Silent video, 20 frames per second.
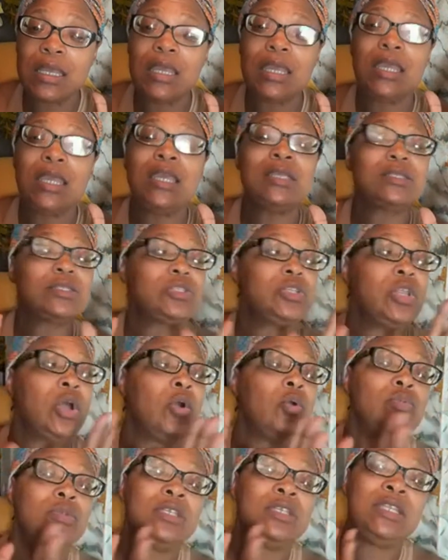it's
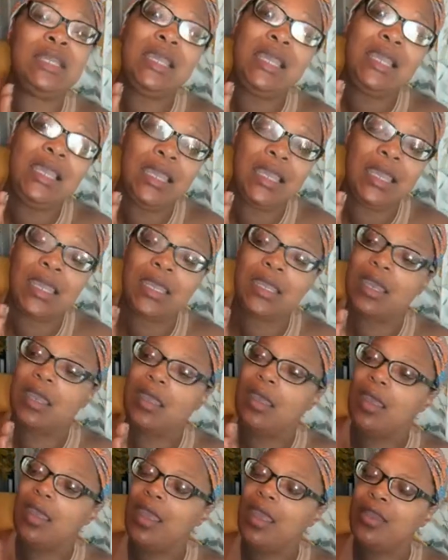no dig
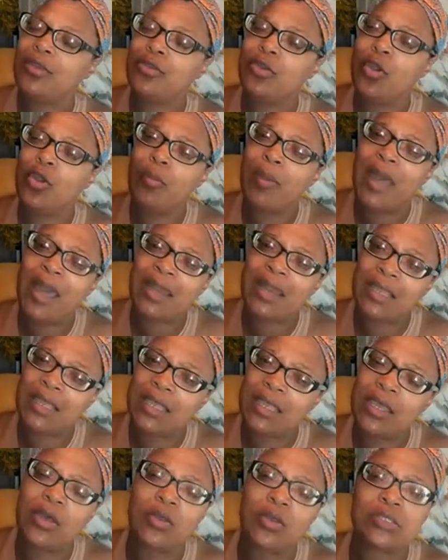at nobody
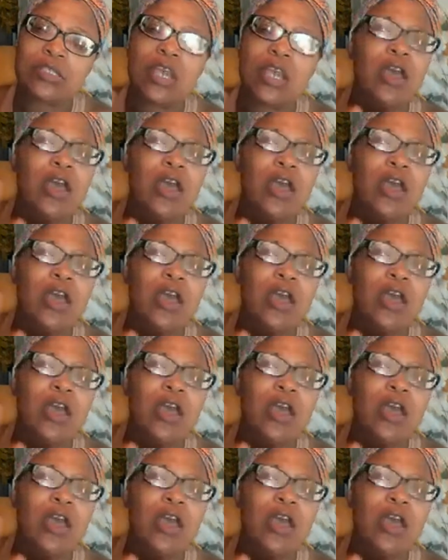else,